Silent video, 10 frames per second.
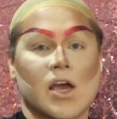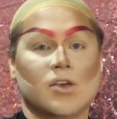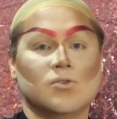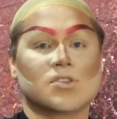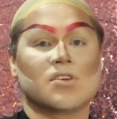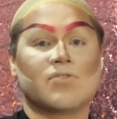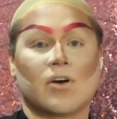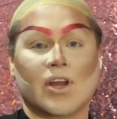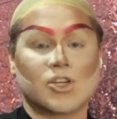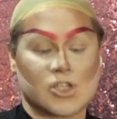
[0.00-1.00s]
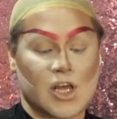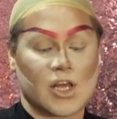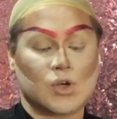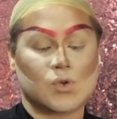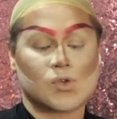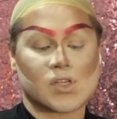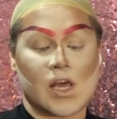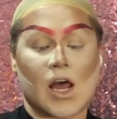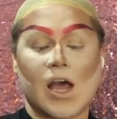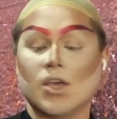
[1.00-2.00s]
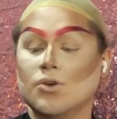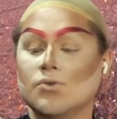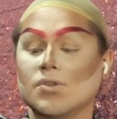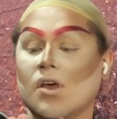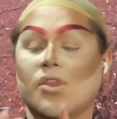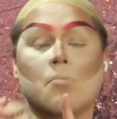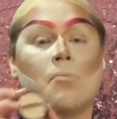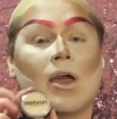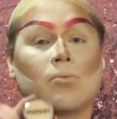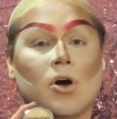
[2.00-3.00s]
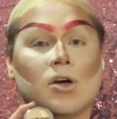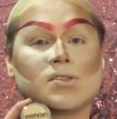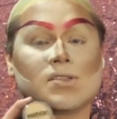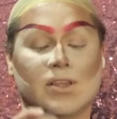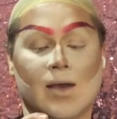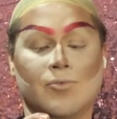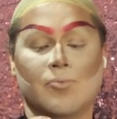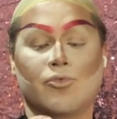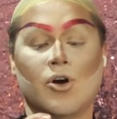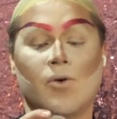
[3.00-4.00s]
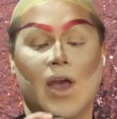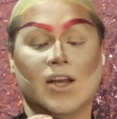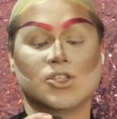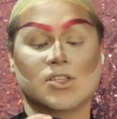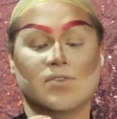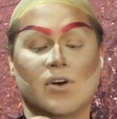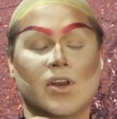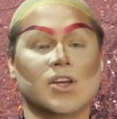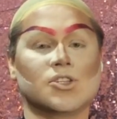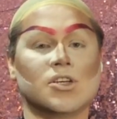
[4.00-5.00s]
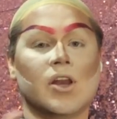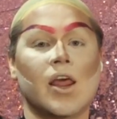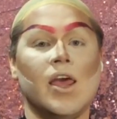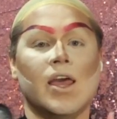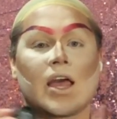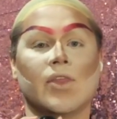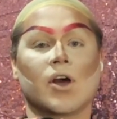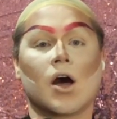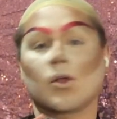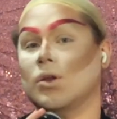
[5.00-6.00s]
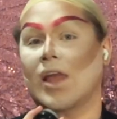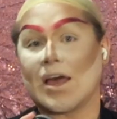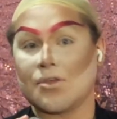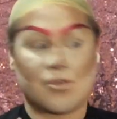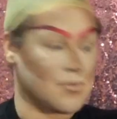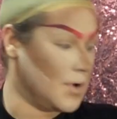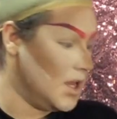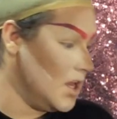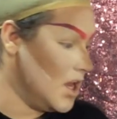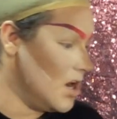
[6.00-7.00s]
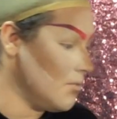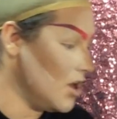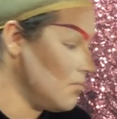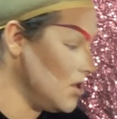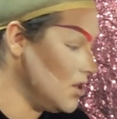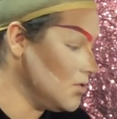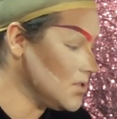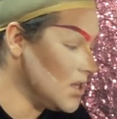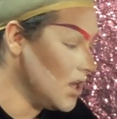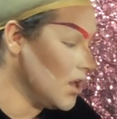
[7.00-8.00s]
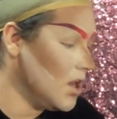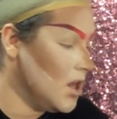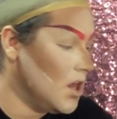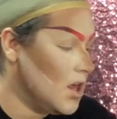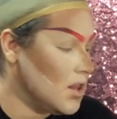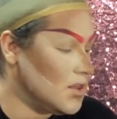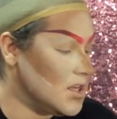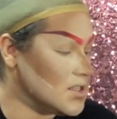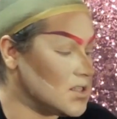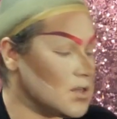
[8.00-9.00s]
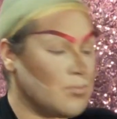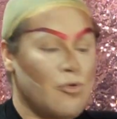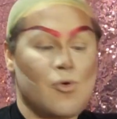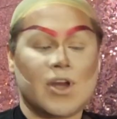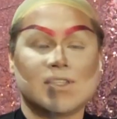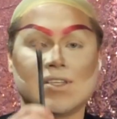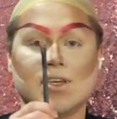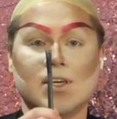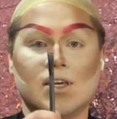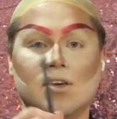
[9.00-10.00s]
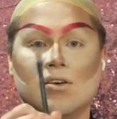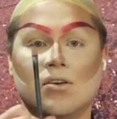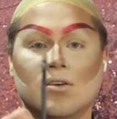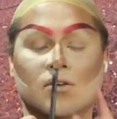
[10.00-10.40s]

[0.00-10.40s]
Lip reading: I use the foundation that I use, and I use the Mehron Celebra Pro HD foundation in the color Light 3, and I'm gonna be using this pointy